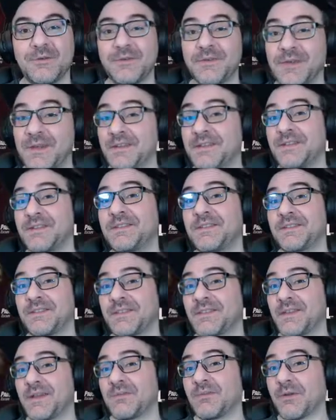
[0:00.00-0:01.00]
We've got a decent
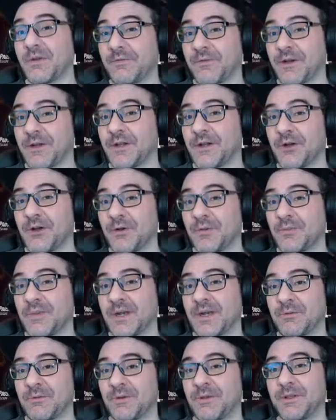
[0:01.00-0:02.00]
subwoofer at home,
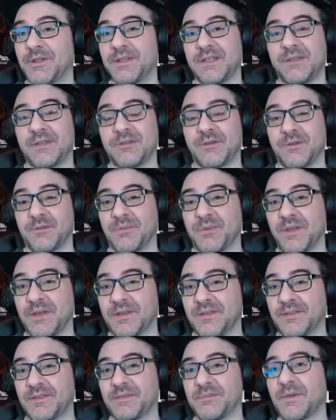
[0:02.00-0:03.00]
but I really need to
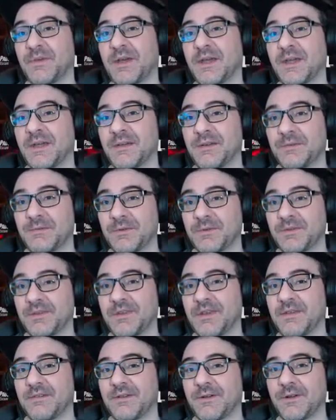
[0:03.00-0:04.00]
replace my
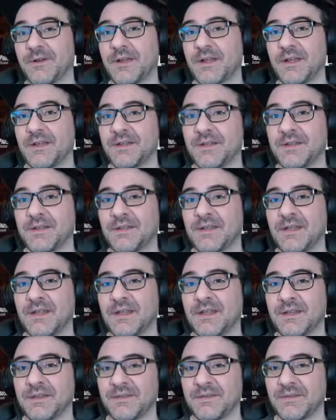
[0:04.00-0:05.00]
receiver
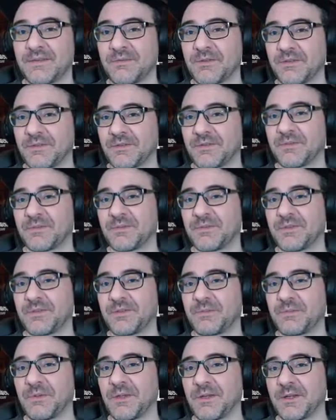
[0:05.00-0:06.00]
and some of the
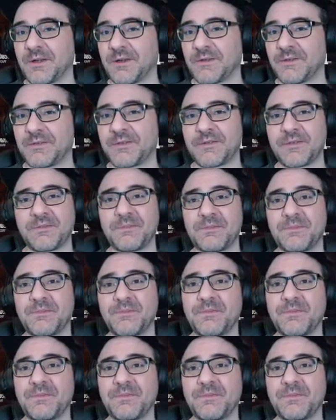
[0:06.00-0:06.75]
speakers.